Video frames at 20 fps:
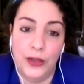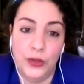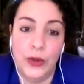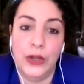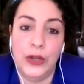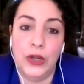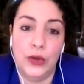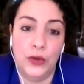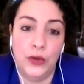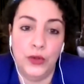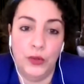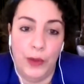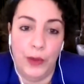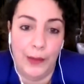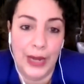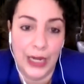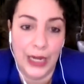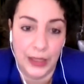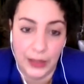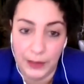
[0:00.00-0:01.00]
include
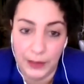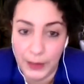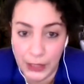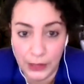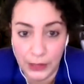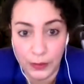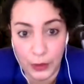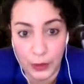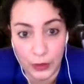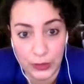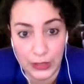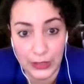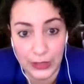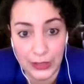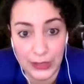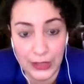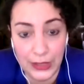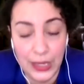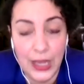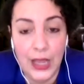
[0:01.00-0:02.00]
women in the peace
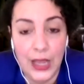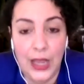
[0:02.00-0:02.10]
process.